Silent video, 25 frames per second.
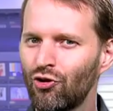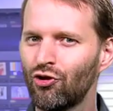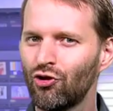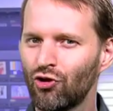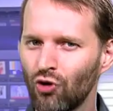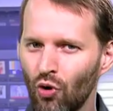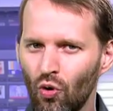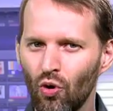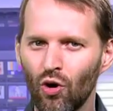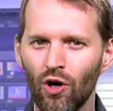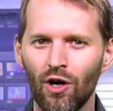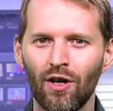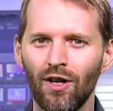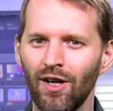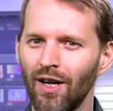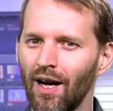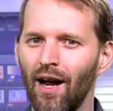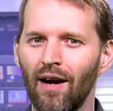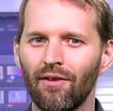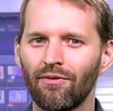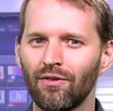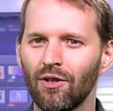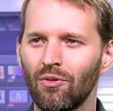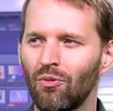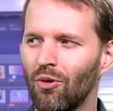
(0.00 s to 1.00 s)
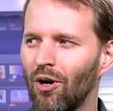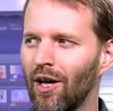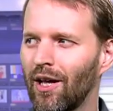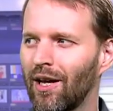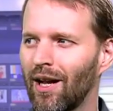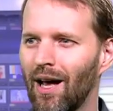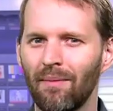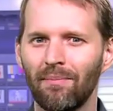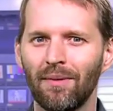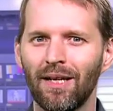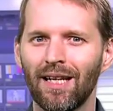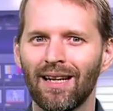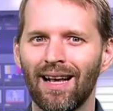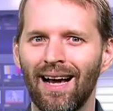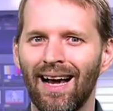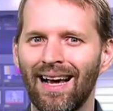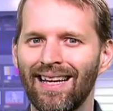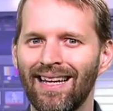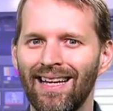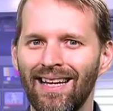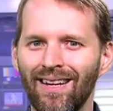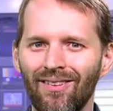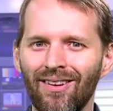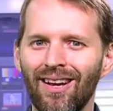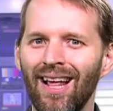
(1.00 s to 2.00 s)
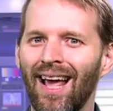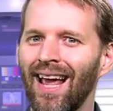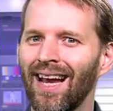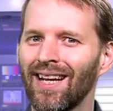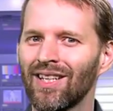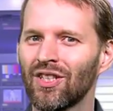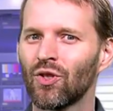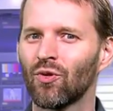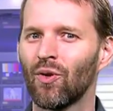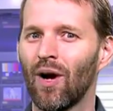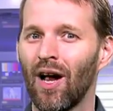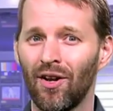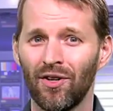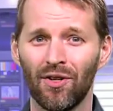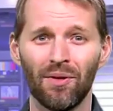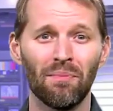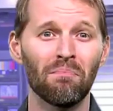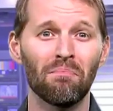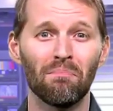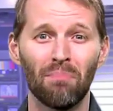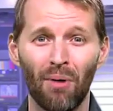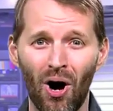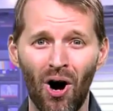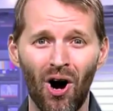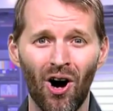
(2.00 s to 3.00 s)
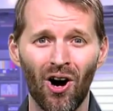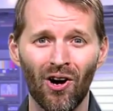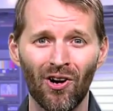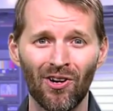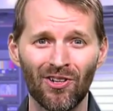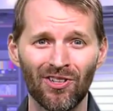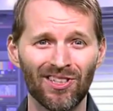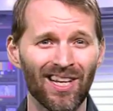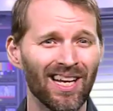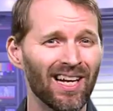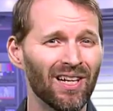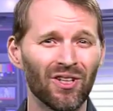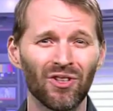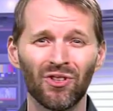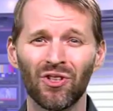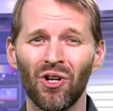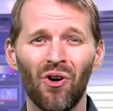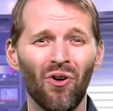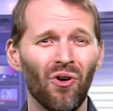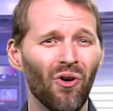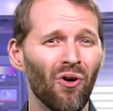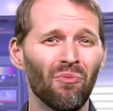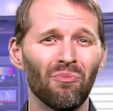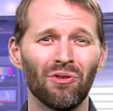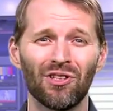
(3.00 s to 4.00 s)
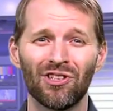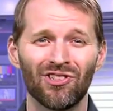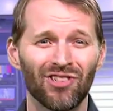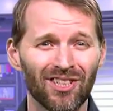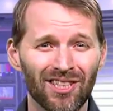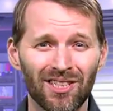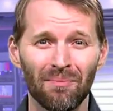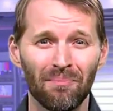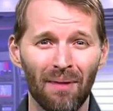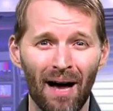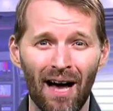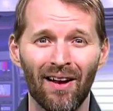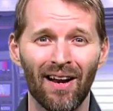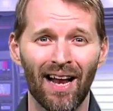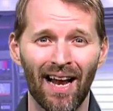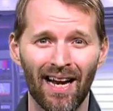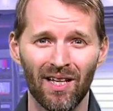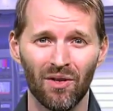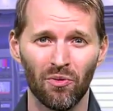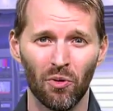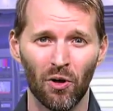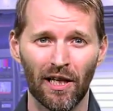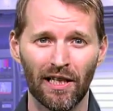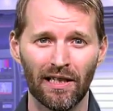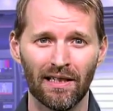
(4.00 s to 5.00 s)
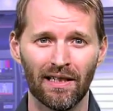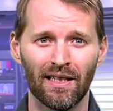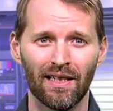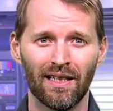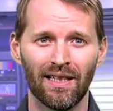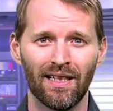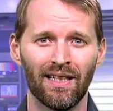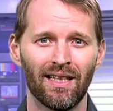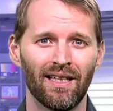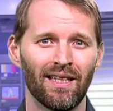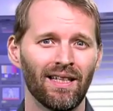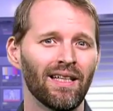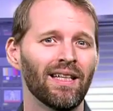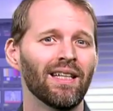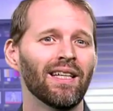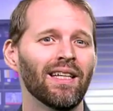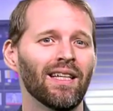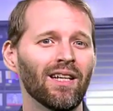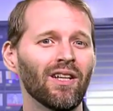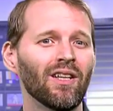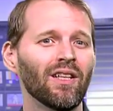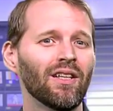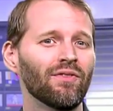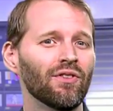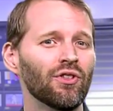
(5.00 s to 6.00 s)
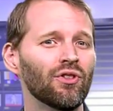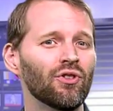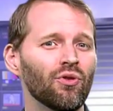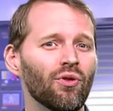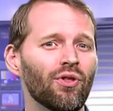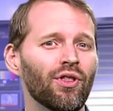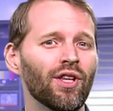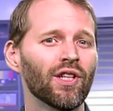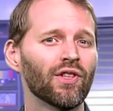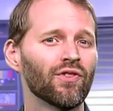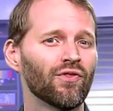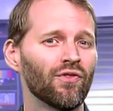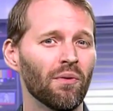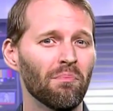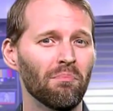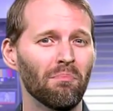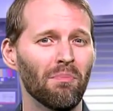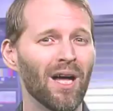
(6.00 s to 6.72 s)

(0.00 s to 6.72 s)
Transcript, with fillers: sure, everyone? I mean, I hear it hangs around in bars and it'll go home with just about anyone. It'll even do things for